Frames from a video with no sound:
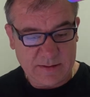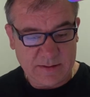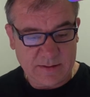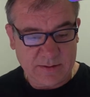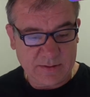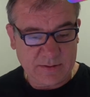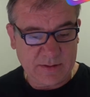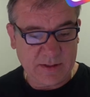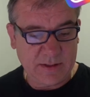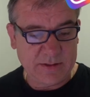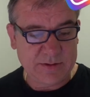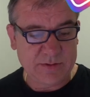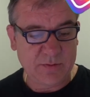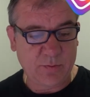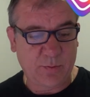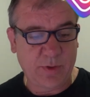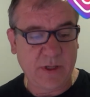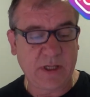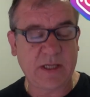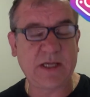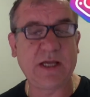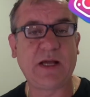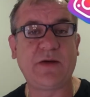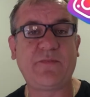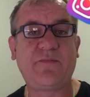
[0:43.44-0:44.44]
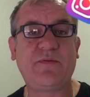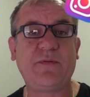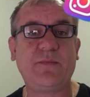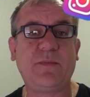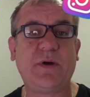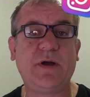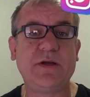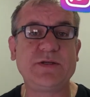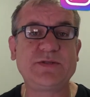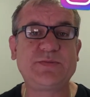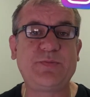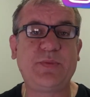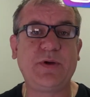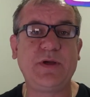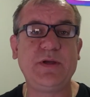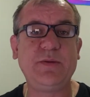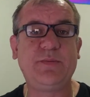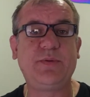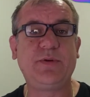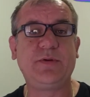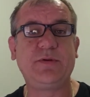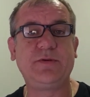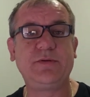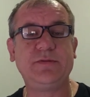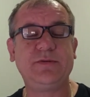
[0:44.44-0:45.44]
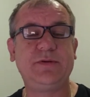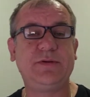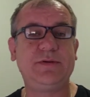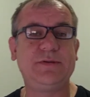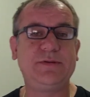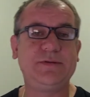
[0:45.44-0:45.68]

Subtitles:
things will pick up for most people.